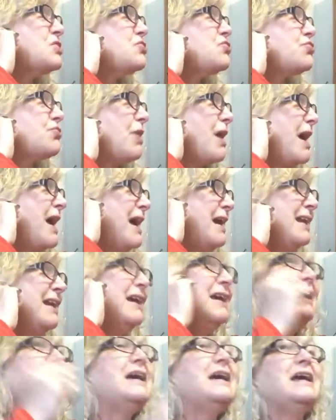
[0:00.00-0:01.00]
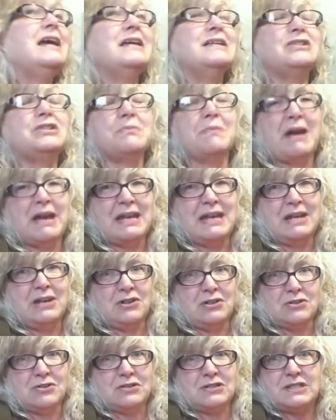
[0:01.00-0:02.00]
drain into my
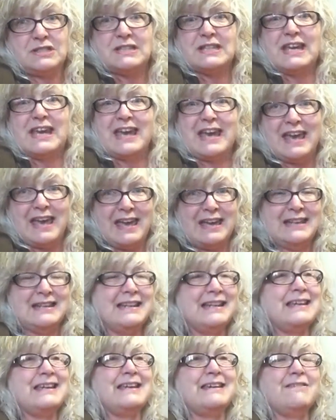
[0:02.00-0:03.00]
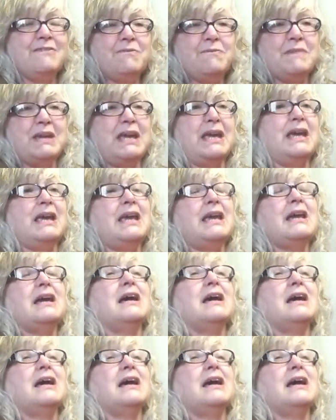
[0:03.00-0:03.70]
ears and give me